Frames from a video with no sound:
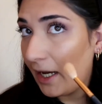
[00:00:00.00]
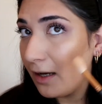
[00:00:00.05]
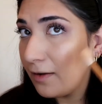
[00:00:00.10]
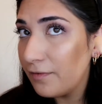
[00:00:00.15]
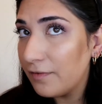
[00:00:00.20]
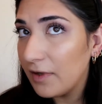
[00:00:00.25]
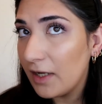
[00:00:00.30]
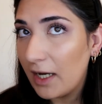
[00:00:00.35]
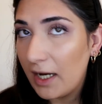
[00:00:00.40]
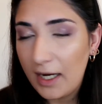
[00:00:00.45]

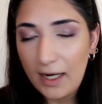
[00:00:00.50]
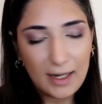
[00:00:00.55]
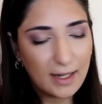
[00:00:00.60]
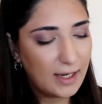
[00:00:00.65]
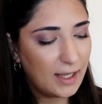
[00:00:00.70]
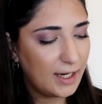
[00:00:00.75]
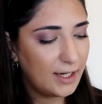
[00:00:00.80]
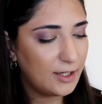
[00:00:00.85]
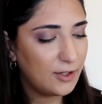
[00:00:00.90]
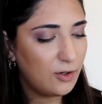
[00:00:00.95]
have a
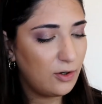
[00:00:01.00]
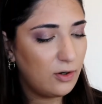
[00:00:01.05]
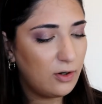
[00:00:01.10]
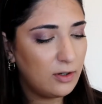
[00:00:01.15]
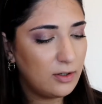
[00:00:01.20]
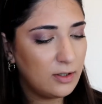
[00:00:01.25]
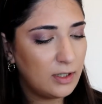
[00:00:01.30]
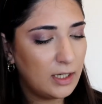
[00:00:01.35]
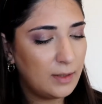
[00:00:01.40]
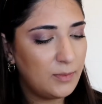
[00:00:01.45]
highlight
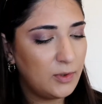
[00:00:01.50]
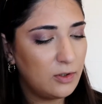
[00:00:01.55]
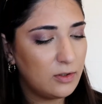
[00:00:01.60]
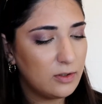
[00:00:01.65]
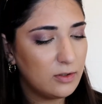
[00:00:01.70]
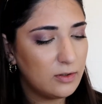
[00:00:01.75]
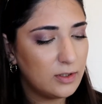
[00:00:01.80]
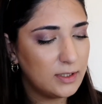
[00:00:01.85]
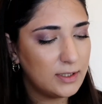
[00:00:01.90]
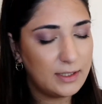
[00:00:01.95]
on. I'm
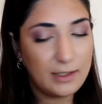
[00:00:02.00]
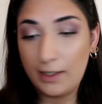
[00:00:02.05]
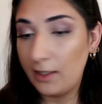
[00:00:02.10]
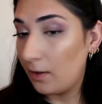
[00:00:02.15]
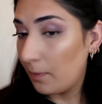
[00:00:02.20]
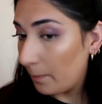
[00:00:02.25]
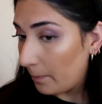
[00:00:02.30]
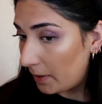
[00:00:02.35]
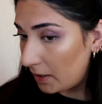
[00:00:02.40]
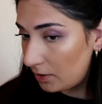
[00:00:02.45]
not gonna
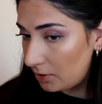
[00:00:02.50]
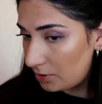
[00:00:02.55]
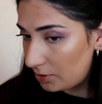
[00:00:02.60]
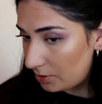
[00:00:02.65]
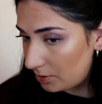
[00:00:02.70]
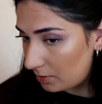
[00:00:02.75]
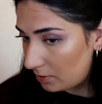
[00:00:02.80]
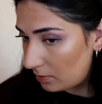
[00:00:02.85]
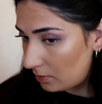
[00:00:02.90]
take much.